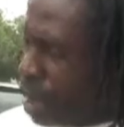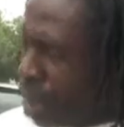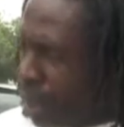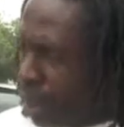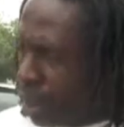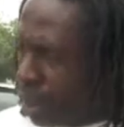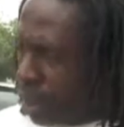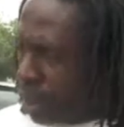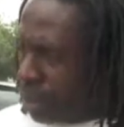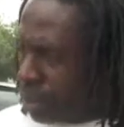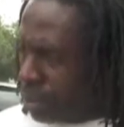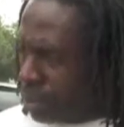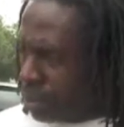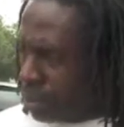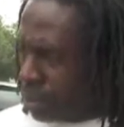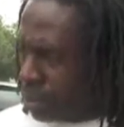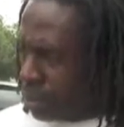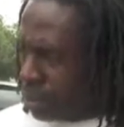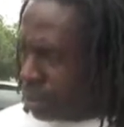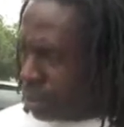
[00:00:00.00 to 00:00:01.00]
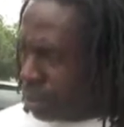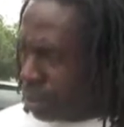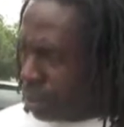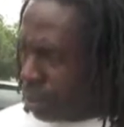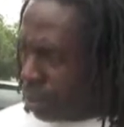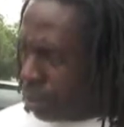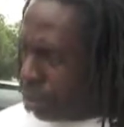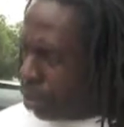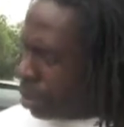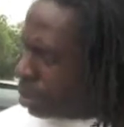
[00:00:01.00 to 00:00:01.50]
And
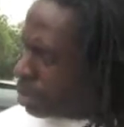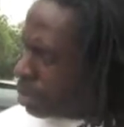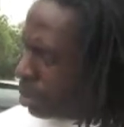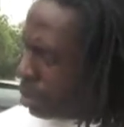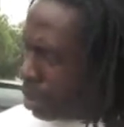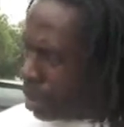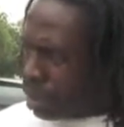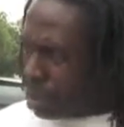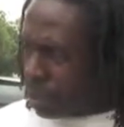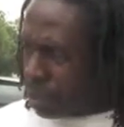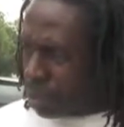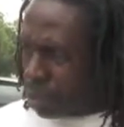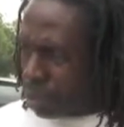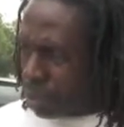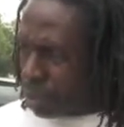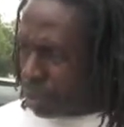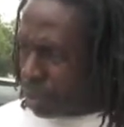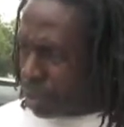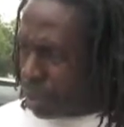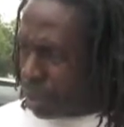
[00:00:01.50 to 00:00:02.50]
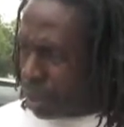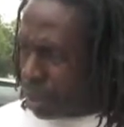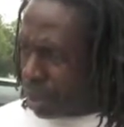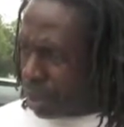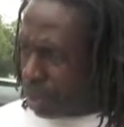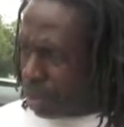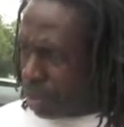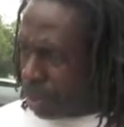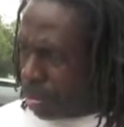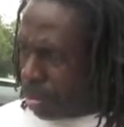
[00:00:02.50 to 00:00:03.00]
the worse my experiences
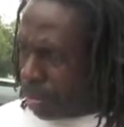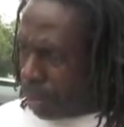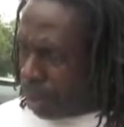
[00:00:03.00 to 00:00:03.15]
become,